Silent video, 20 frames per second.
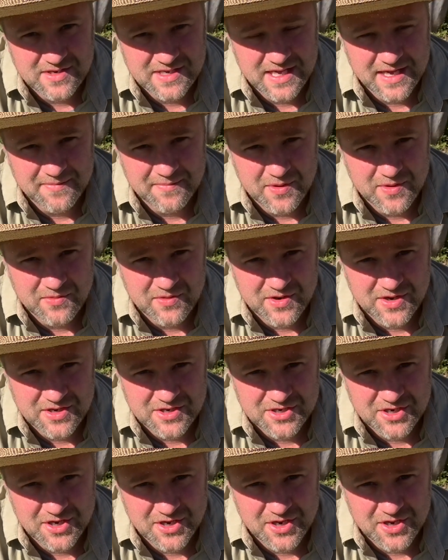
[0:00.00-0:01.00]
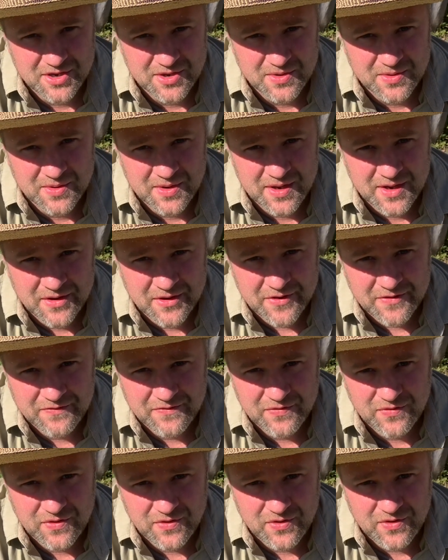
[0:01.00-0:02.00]
tip I want to show you
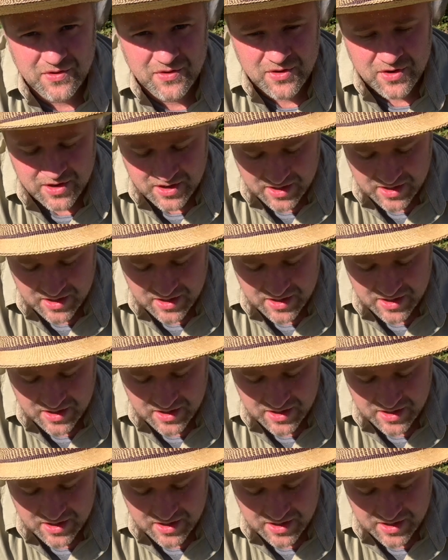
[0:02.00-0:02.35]
for